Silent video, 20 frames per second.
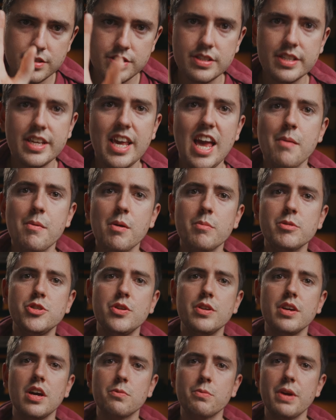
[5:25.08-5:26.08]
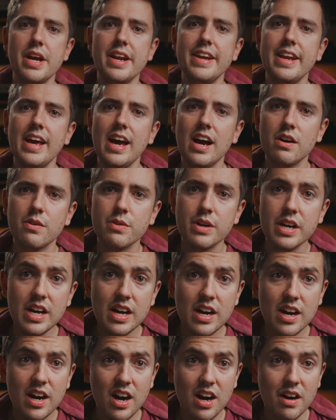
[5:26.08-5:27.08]
the camera I'm shooting on right now,
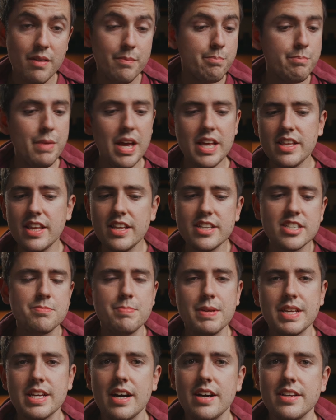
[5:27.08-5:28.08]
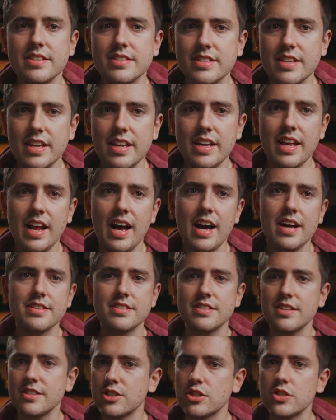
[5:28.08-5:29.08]
mainly just because it
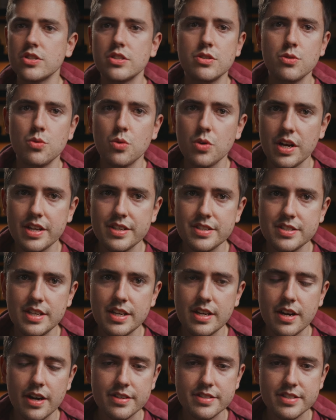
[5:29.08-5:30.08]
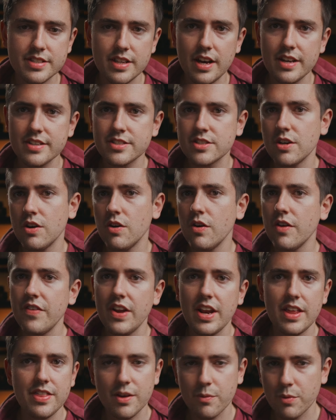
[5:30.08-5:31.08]
has the dual SD card slot. So if
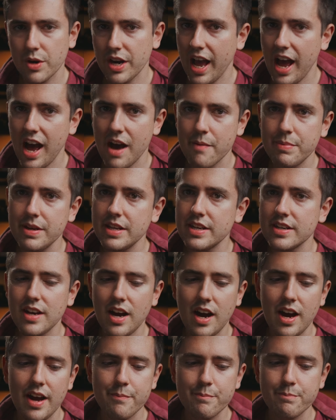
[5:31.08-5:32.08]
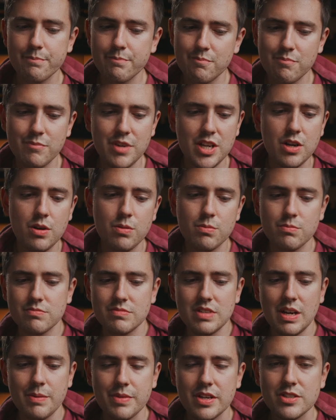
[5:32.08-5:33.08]
anything were to happen, I'm
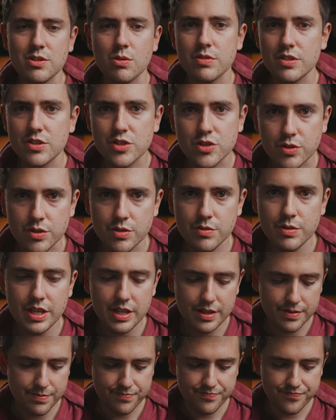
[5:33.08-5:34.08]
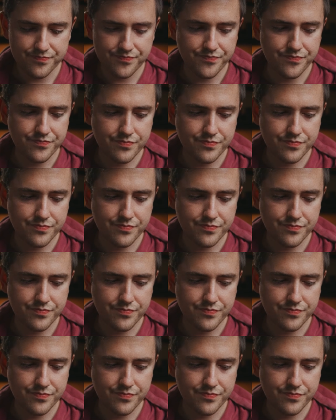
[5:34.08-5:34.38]
not totally screwed. So